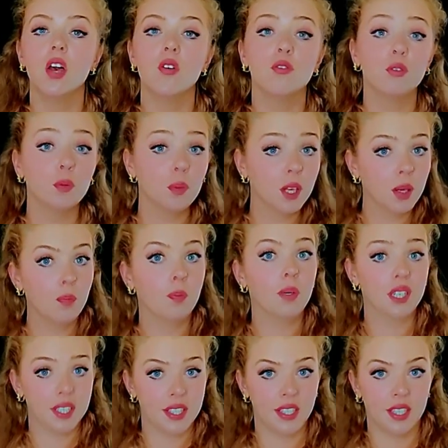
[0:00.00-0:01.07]
For me
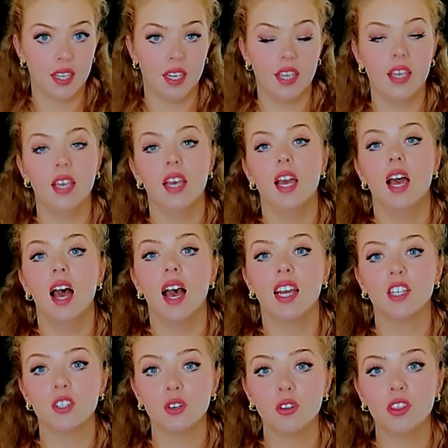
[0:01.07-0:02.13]
personally, I
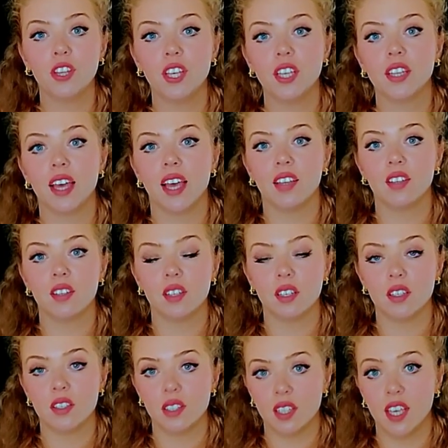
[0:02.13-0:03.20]
don't think that
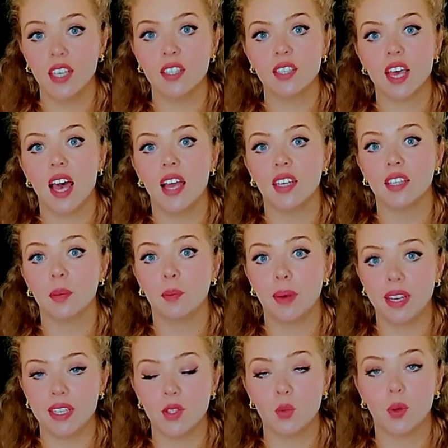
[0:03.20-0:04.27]
sticks are the
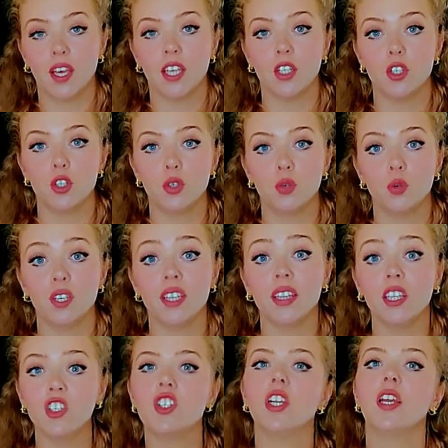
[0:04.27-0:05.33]
best way to
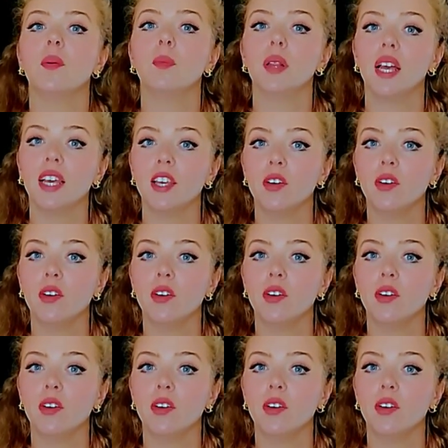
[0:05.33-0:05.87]
initially apply your